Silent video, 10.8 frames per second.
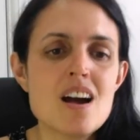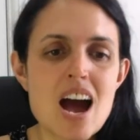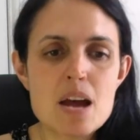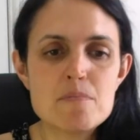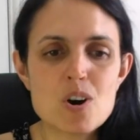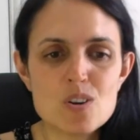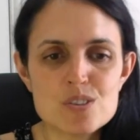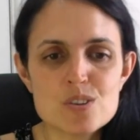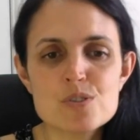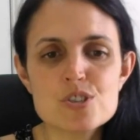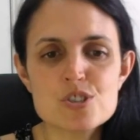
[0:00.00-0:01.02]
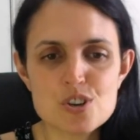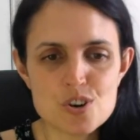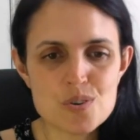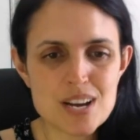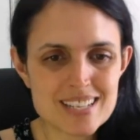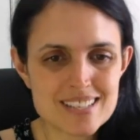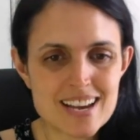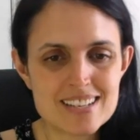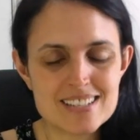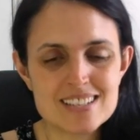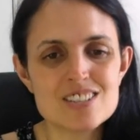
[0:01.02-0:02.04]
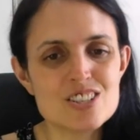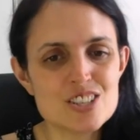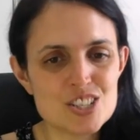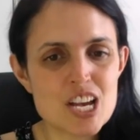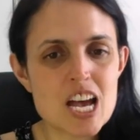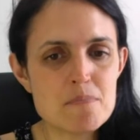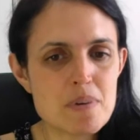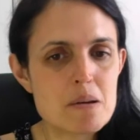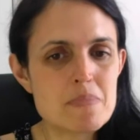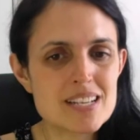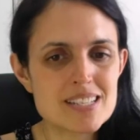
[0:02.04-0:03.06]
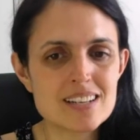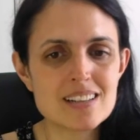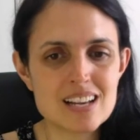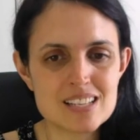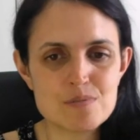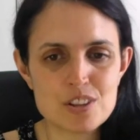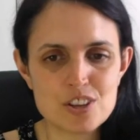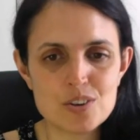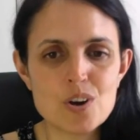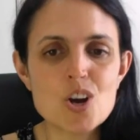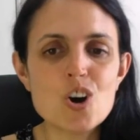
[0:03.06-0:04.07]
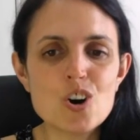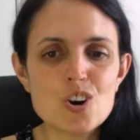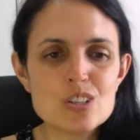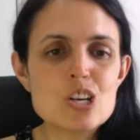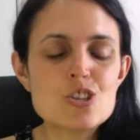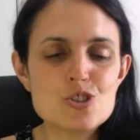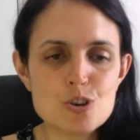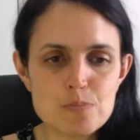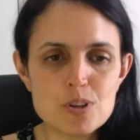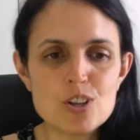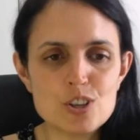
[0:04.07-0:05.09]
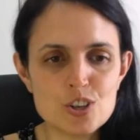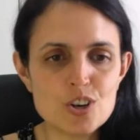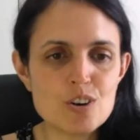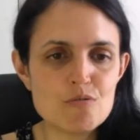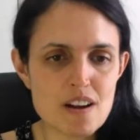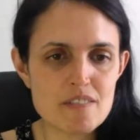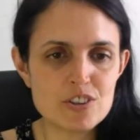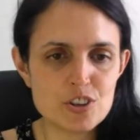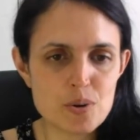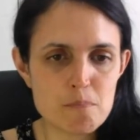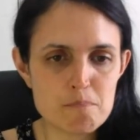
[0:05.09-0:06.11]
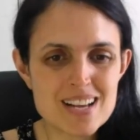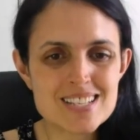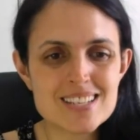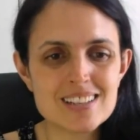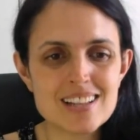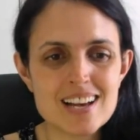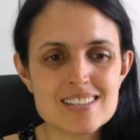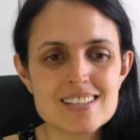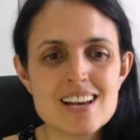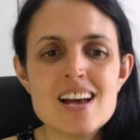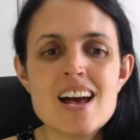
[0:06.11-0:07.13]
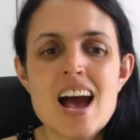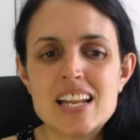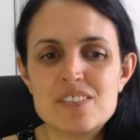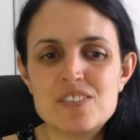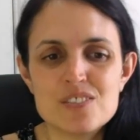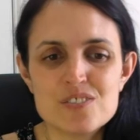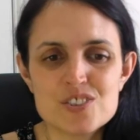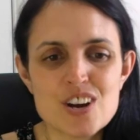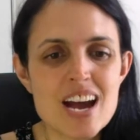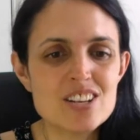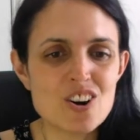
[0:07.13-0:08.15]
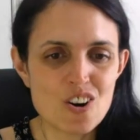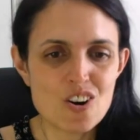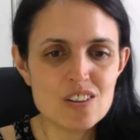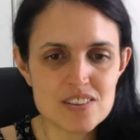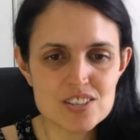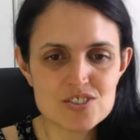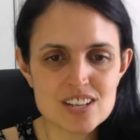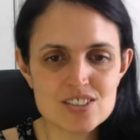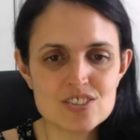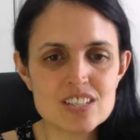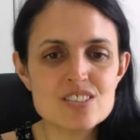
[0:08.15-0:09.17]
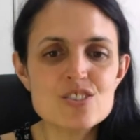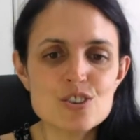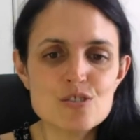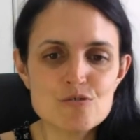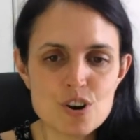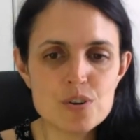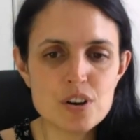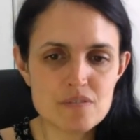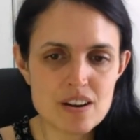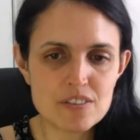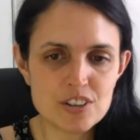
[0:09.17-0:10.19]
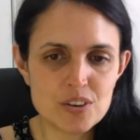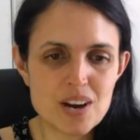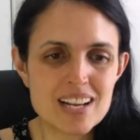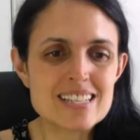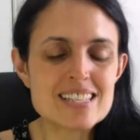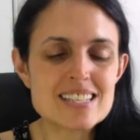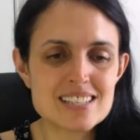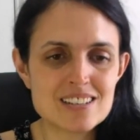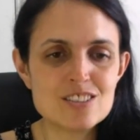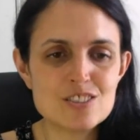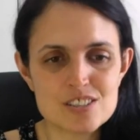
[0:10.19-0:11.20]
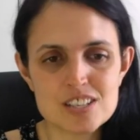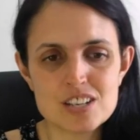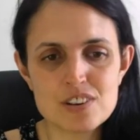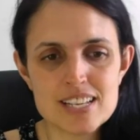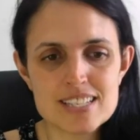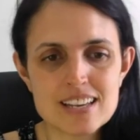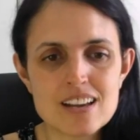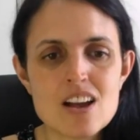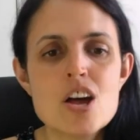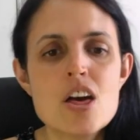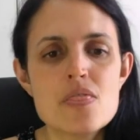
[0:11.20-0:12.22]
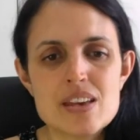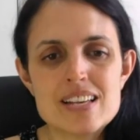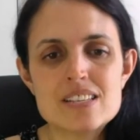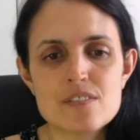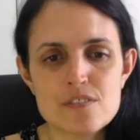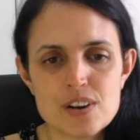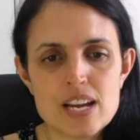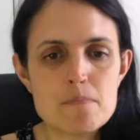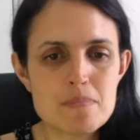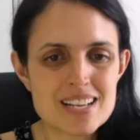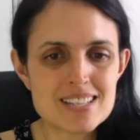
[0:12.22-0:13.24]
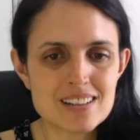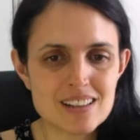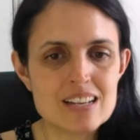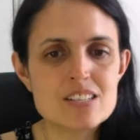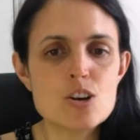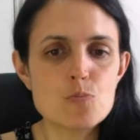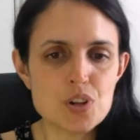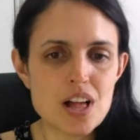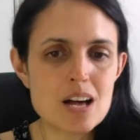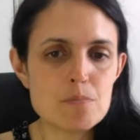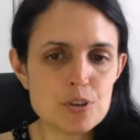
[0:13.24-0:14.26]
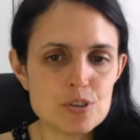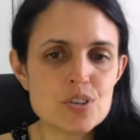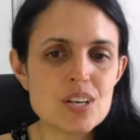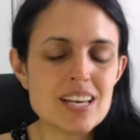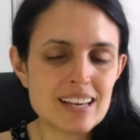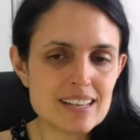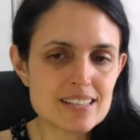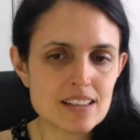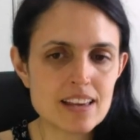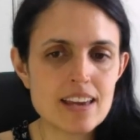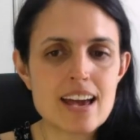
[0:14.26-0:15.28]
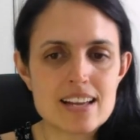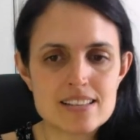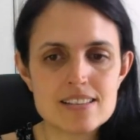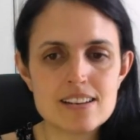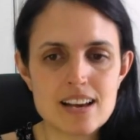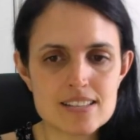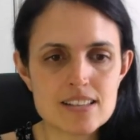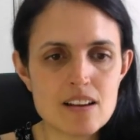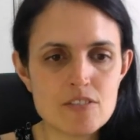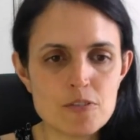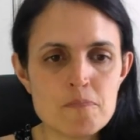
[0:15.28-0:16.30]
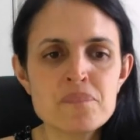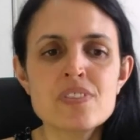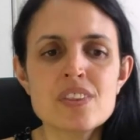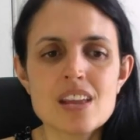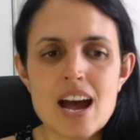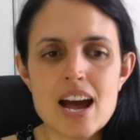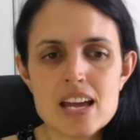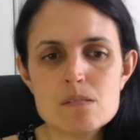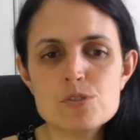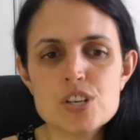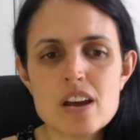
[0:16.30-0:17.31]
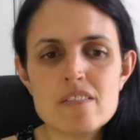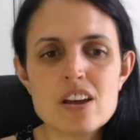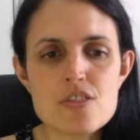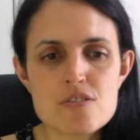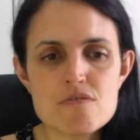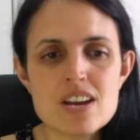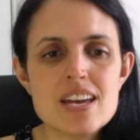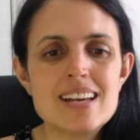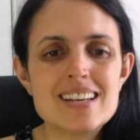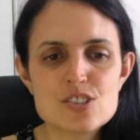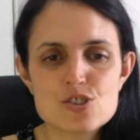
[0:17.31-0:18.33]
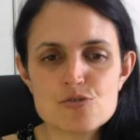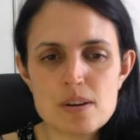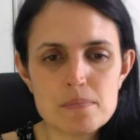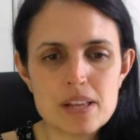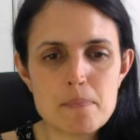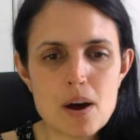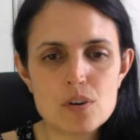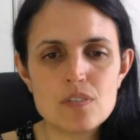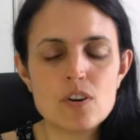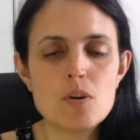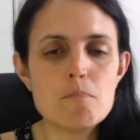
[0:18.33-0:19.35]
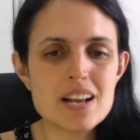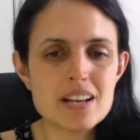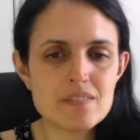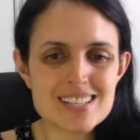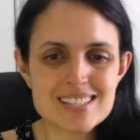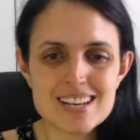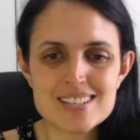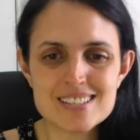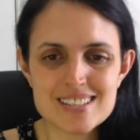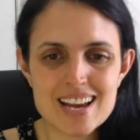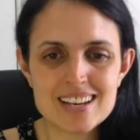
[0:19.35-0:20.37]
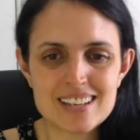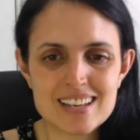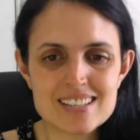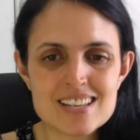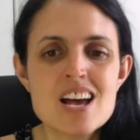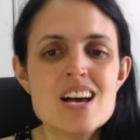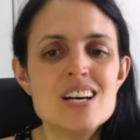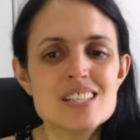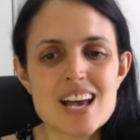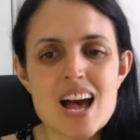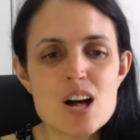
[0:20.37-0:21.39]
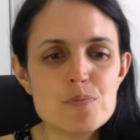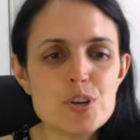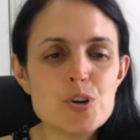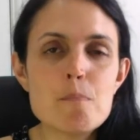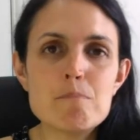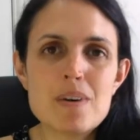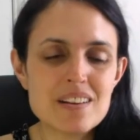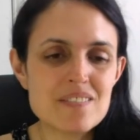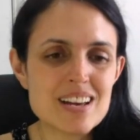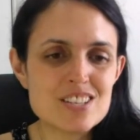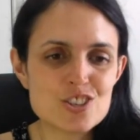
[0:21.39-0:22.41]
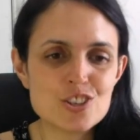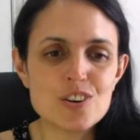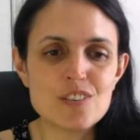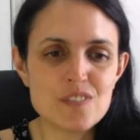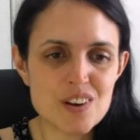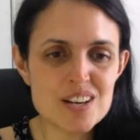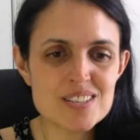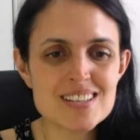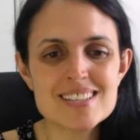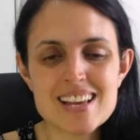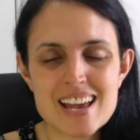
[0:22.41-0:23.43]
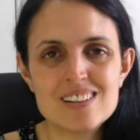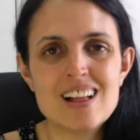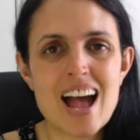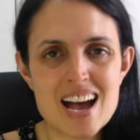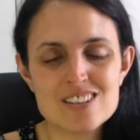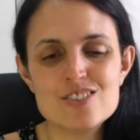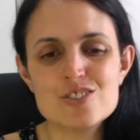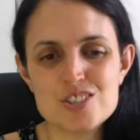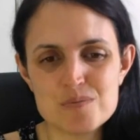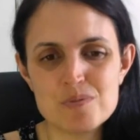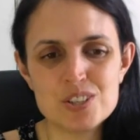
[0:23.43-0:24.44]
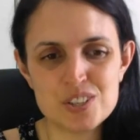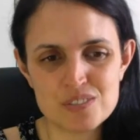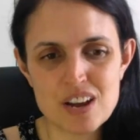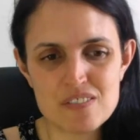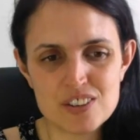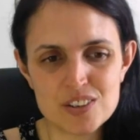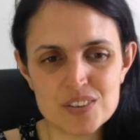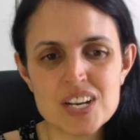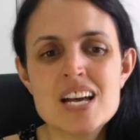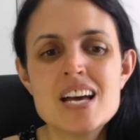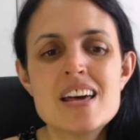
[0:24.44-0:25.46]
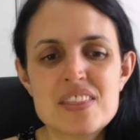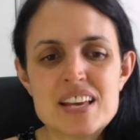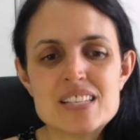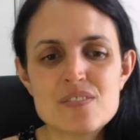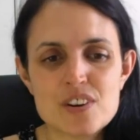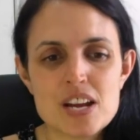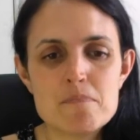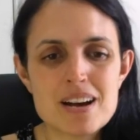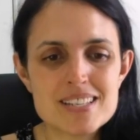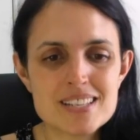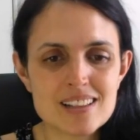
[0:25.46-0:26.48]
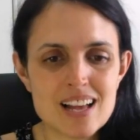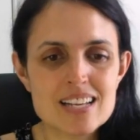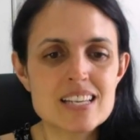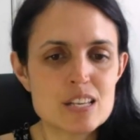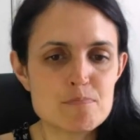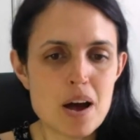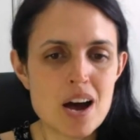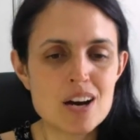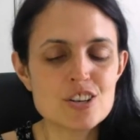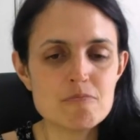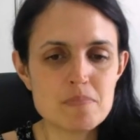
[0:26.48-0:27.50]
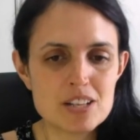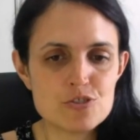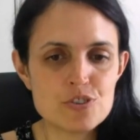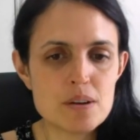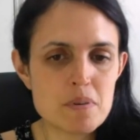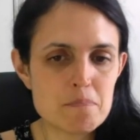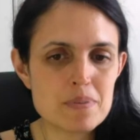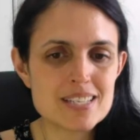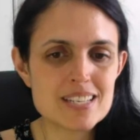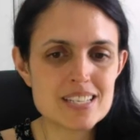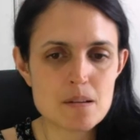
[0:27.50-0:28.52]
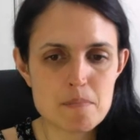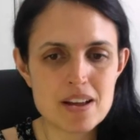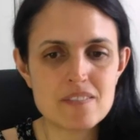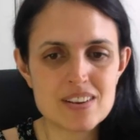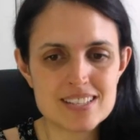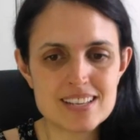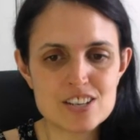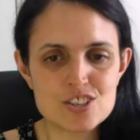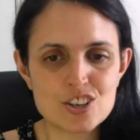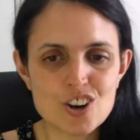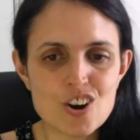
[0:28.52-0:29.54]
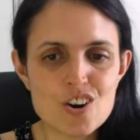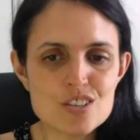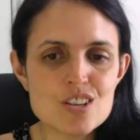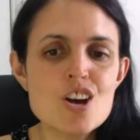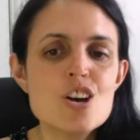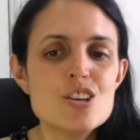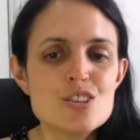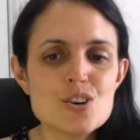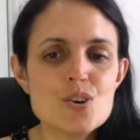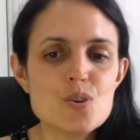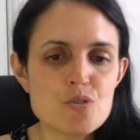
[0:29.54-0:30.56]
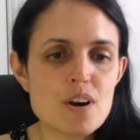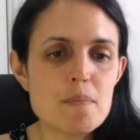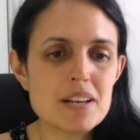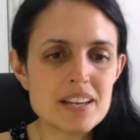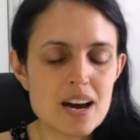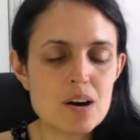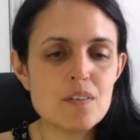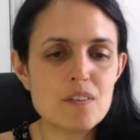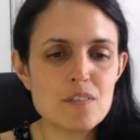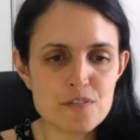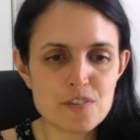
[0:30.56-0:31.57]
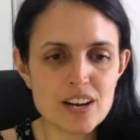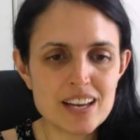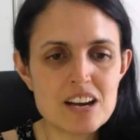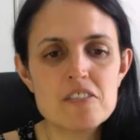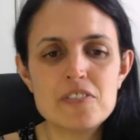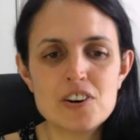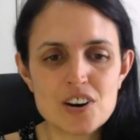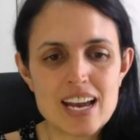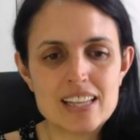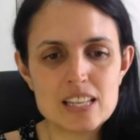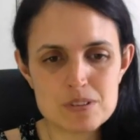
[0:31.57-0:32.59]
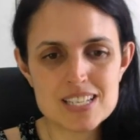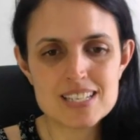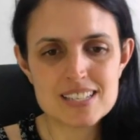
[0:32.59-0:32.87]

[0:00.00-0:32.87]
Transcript: I'm also so excited to share my masterclass with you called Double Your Revenue Masterclass. And if you've tried all of the strategies to grow your revenue and it's still not increasing, this free masterclass will help you to easily get to the next level. I am sharing three extremely powerful manifestation techniques to help you manifest your first sale and double your revenue. This free masterclass is part of my Dream Business Manifestation course, so grab it now free for a limited